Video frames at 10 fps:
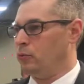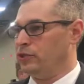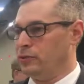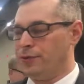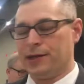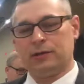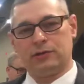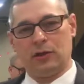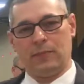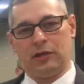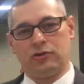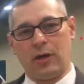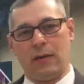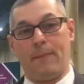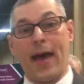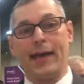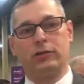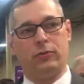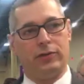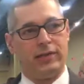we do think there's going to be a trend
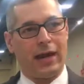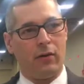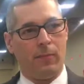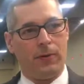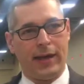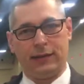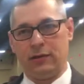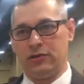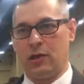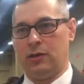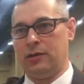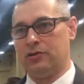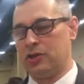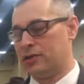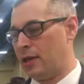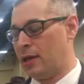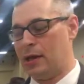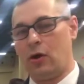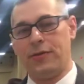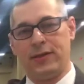back towards narrow plank. There's just
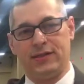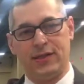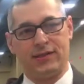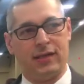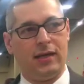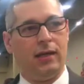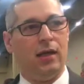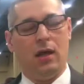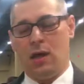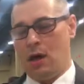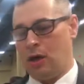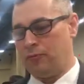an authenticity, a